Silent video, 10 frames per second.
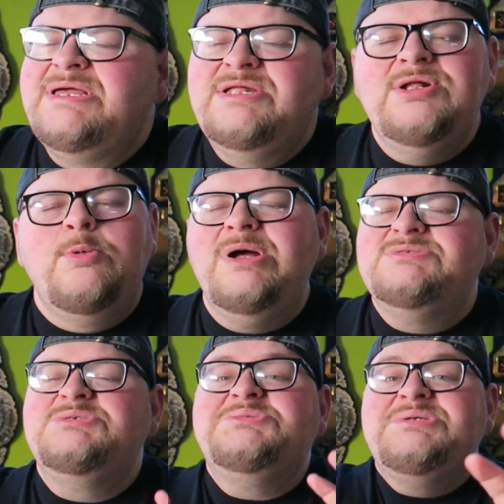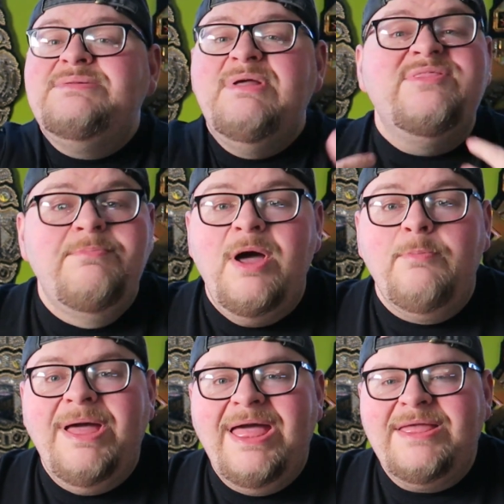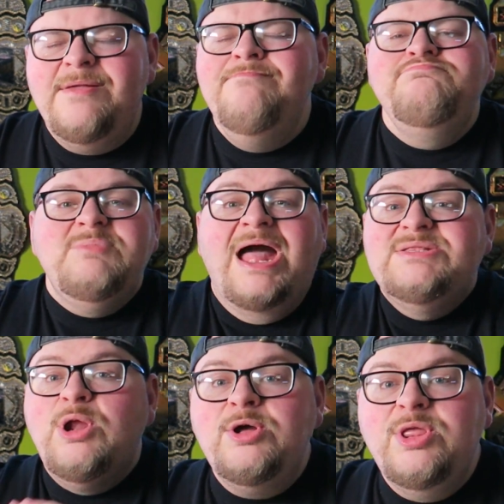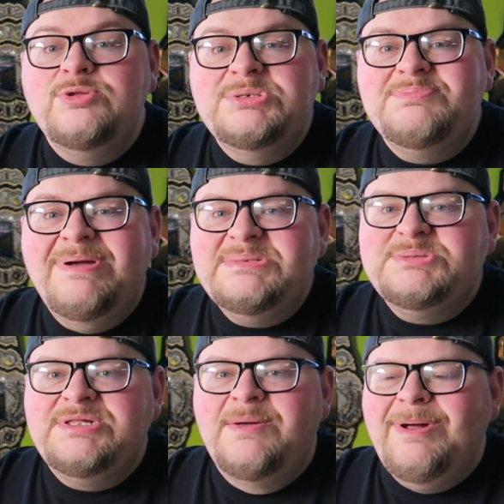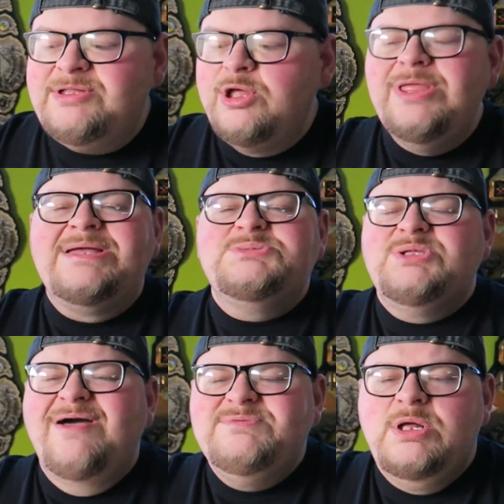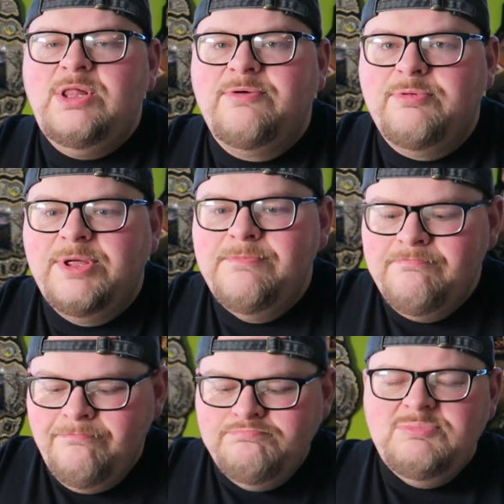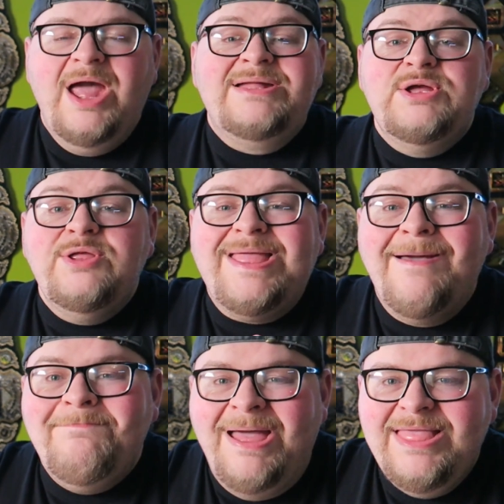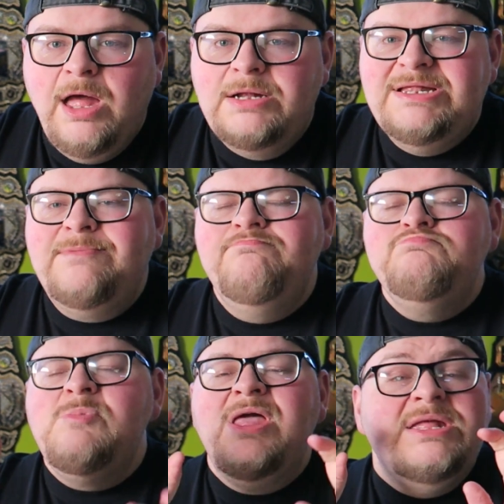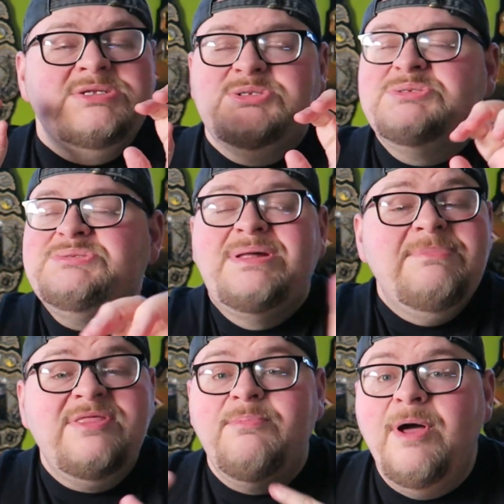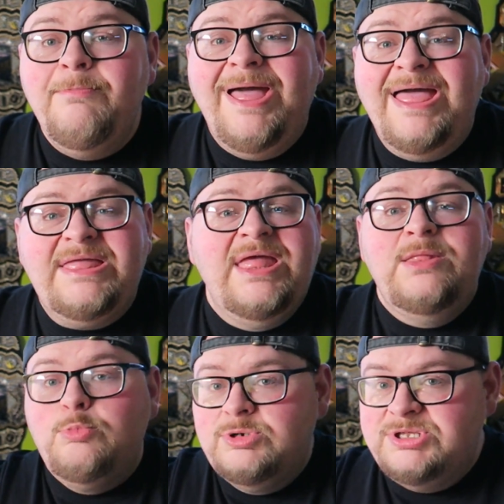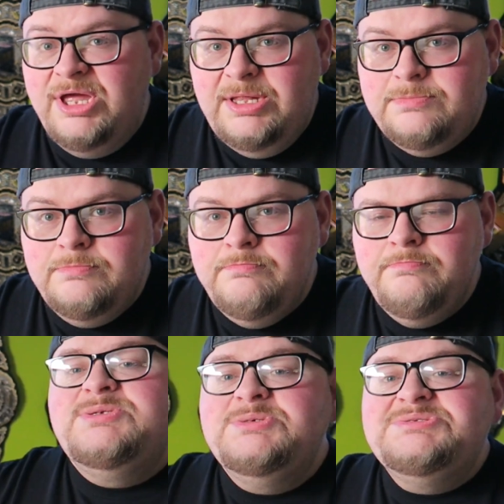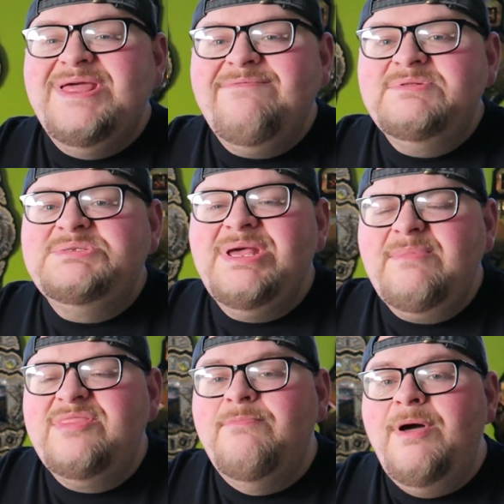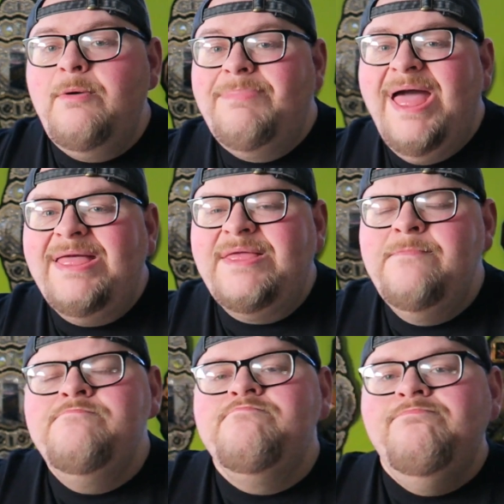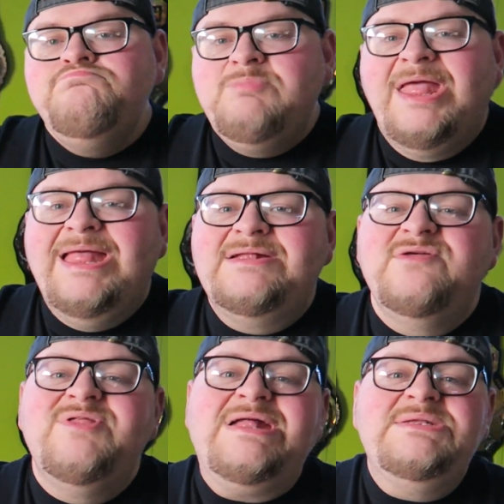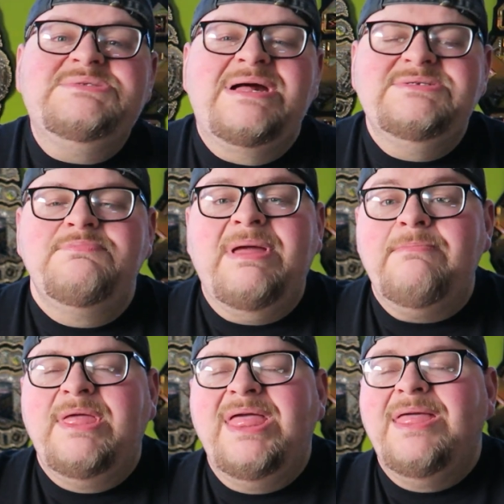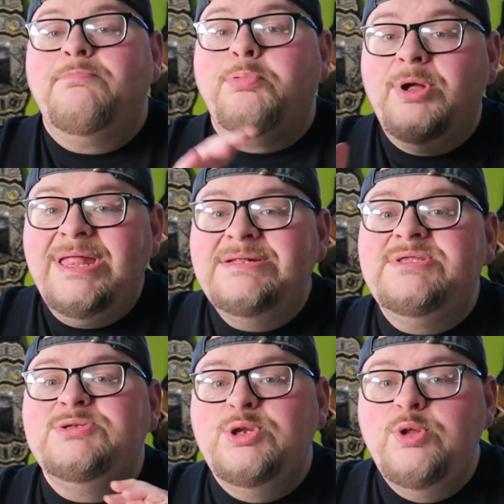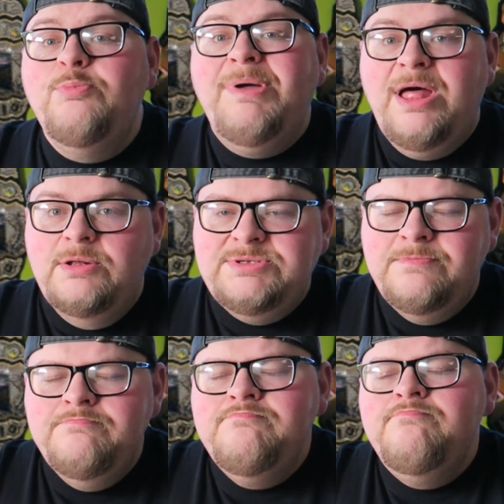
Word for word: like, you know what, just send me the belt back. I know you just messed it up. I know you got scuffs all over it. I know you got paint on it. Just send me the belt back and we're done. So Steven sent me the belt back and they decided to make me a brand new belt